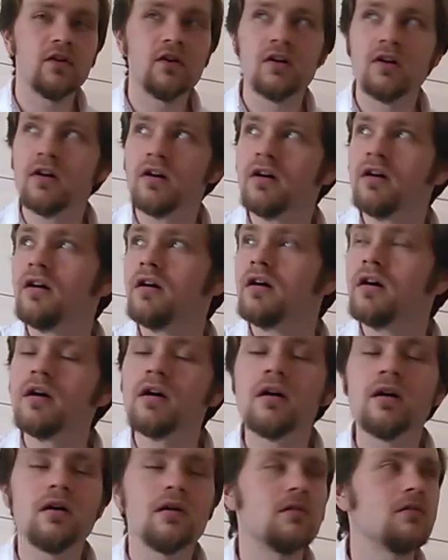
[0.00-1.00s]
Oh,
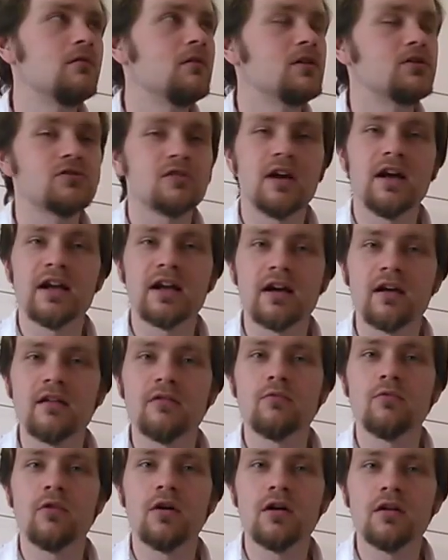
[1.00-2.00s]
I'll try it
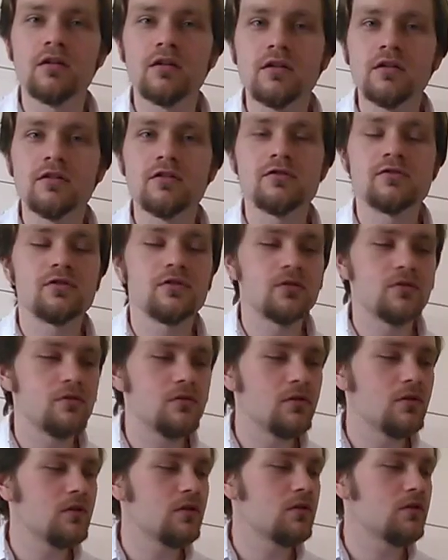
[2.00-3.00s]
again. 1, 2,
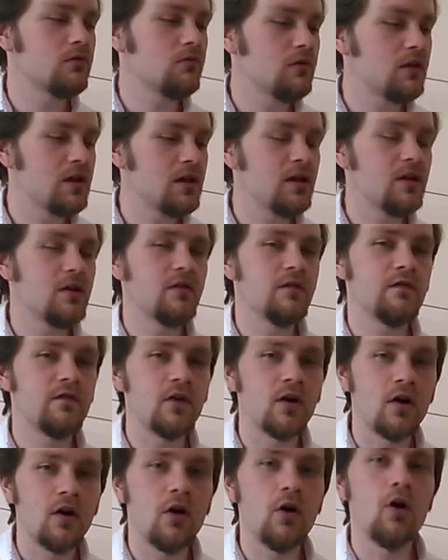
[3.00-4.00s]
3,
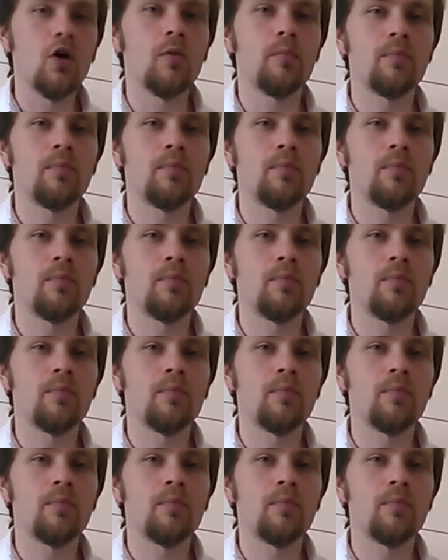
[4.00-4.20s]
4. Up.